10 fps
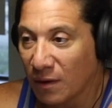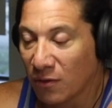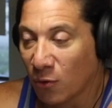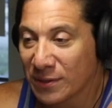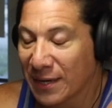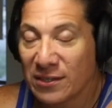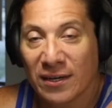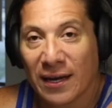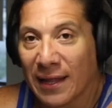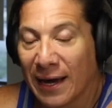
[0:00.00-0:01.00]
The ones that I
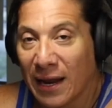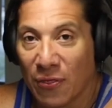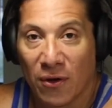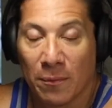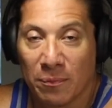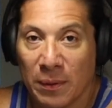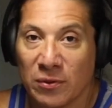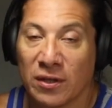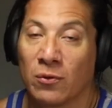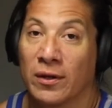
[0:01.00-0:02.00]
took online, I thought
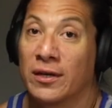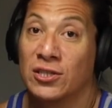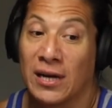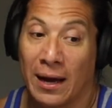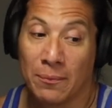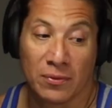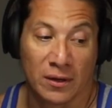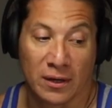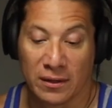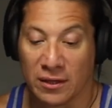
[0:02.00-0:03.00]
people did a really good job.
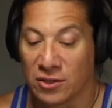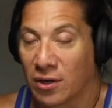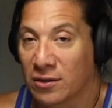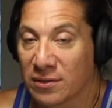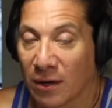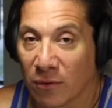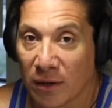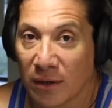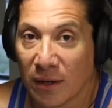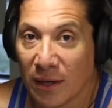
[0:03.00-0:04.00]
The instructors that
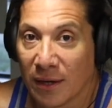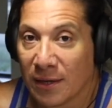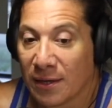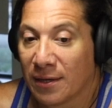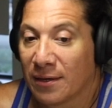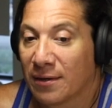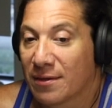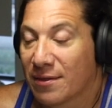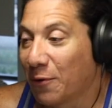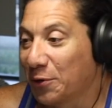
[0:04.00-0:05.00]
were
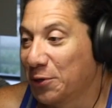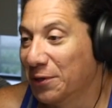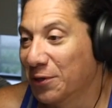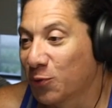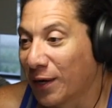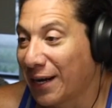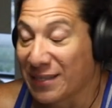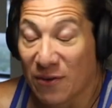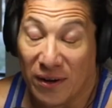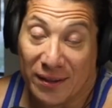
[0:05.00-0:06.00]
doing those
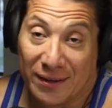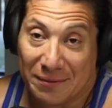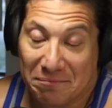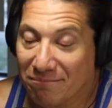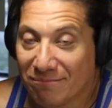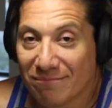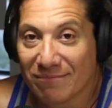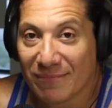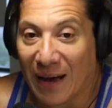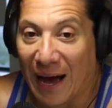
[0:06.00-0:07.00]
workouts, I felt like
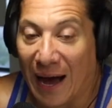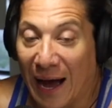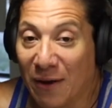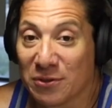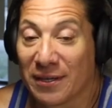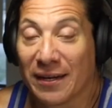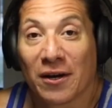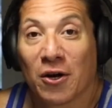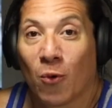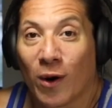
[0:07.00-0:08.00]
I was getting
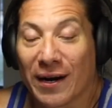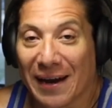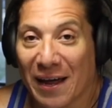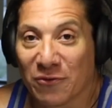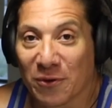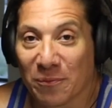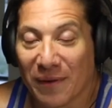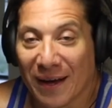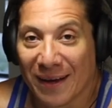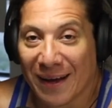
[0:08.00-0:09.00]
a good workout out of them.
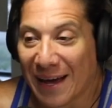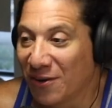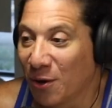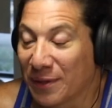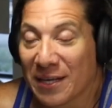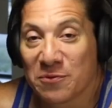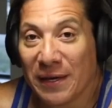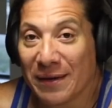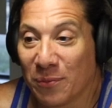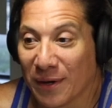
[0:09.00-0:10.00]
I don't know, but that's
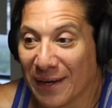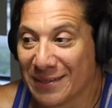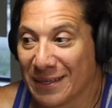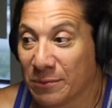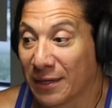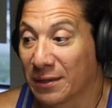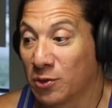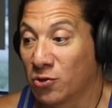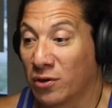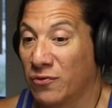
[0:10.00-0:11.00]
me. But it seems like the
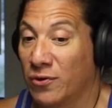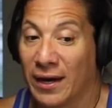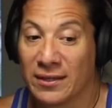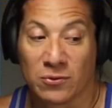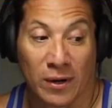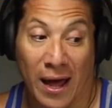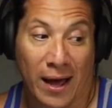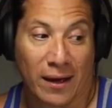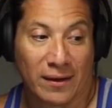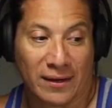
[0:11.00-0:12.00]
majority of you guys were not.